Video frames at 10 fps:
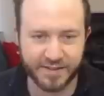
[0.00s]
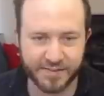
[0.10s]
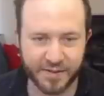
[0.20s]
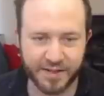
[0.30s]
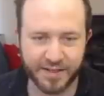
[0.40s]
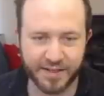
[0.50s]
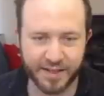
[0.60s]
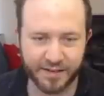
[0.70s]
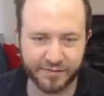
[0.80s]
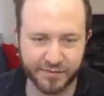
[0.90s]
He's probably gonna
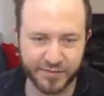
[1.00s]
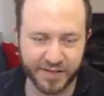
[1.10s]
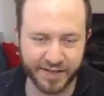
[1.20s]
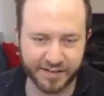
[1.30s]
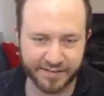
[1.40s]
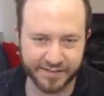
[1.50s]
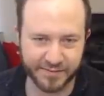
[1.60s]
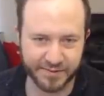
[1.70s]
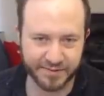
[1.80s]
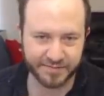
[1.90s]
like fruitcake this
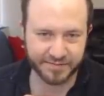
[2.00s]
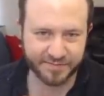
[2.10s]
one.